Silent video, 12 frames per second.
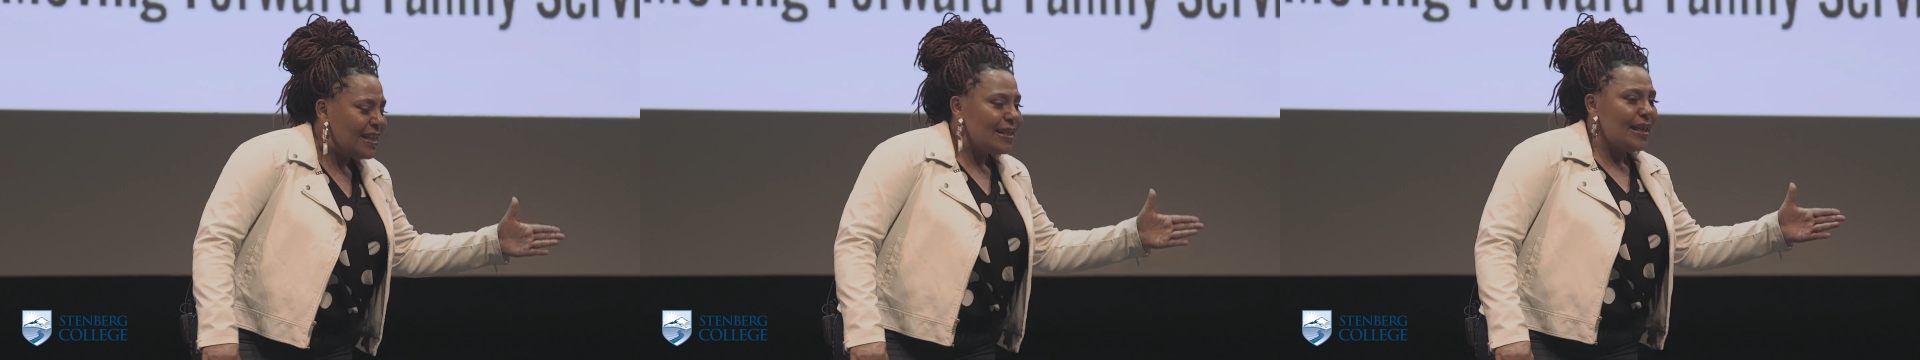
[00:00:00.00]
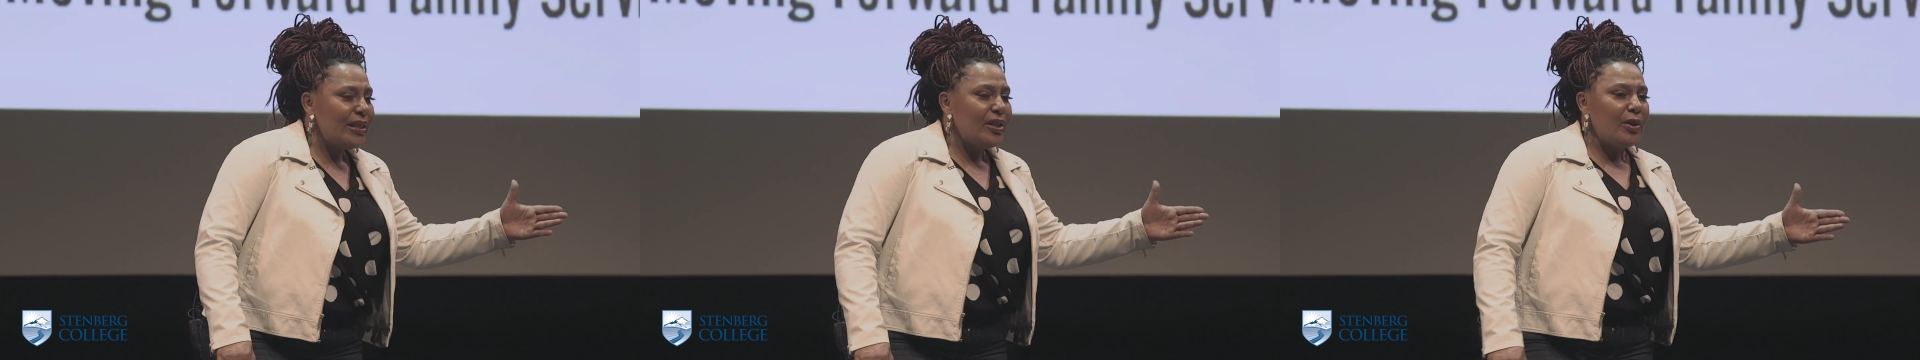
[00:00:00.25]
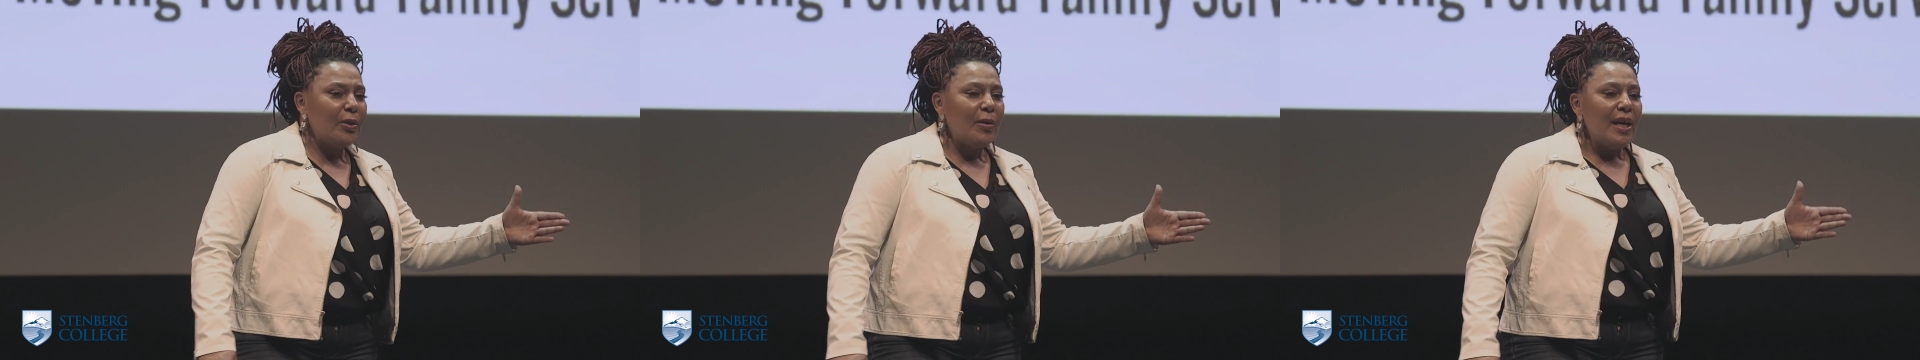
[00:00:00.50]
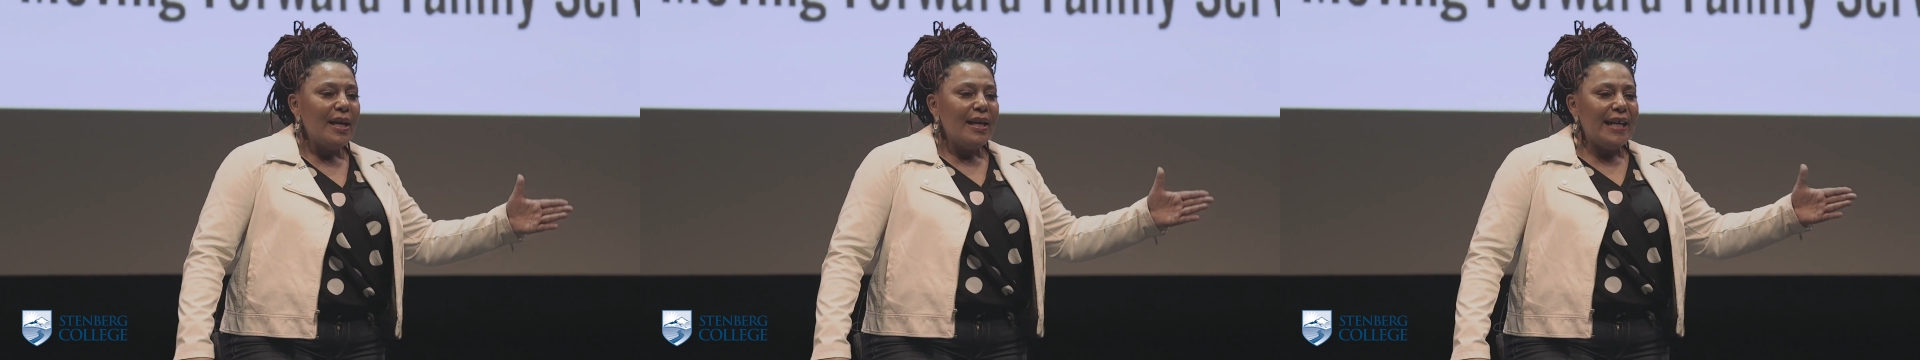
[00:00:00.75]
listening
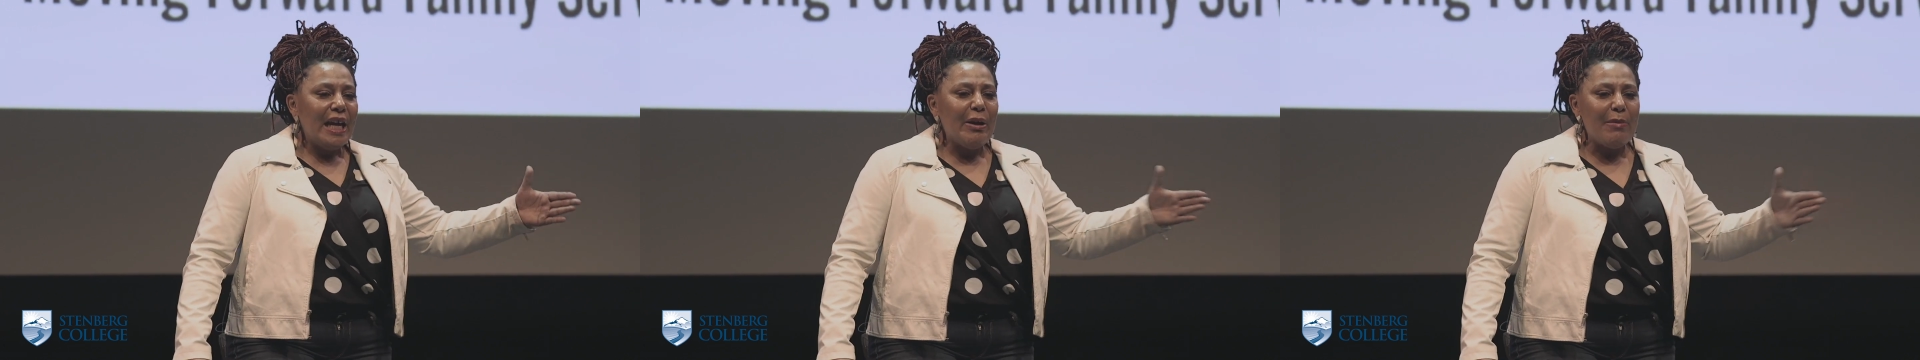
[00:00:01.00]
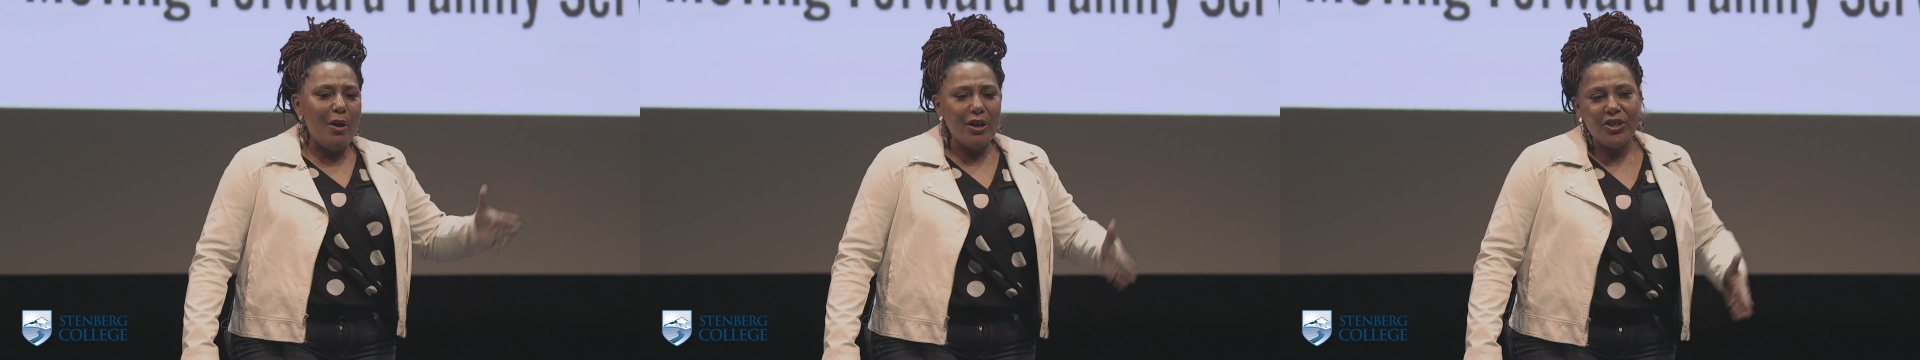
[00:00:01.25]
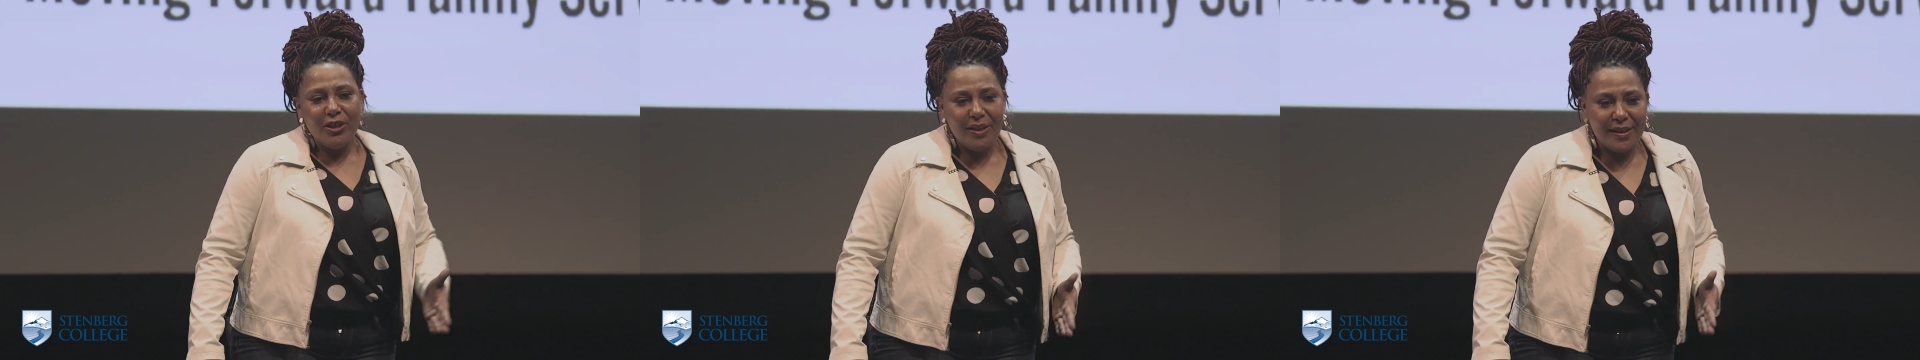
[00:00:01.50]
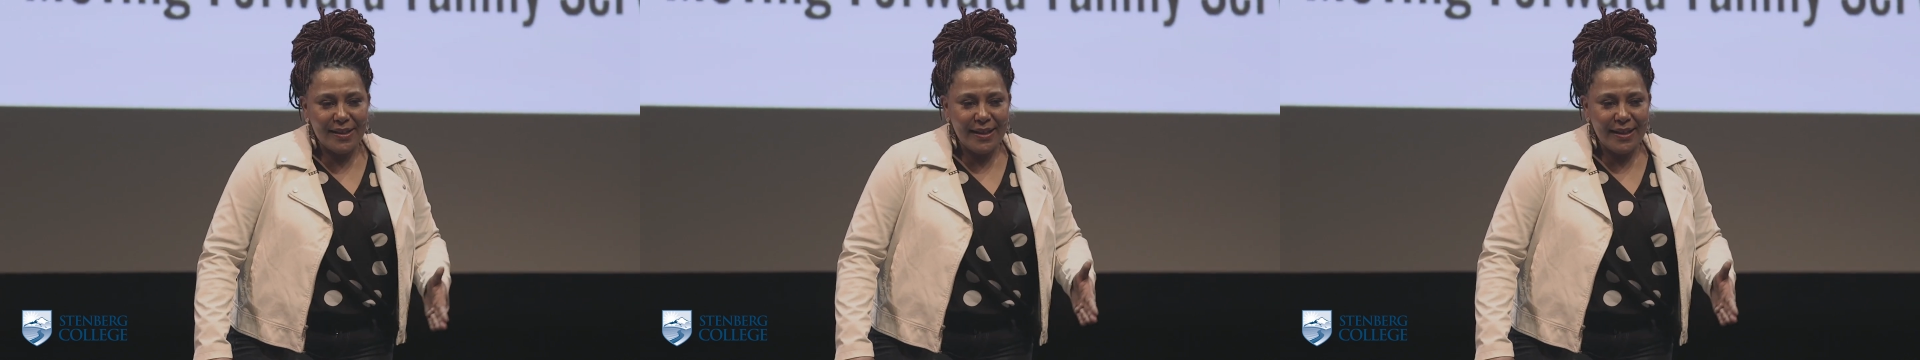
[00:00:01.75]
to Carrie Marshall on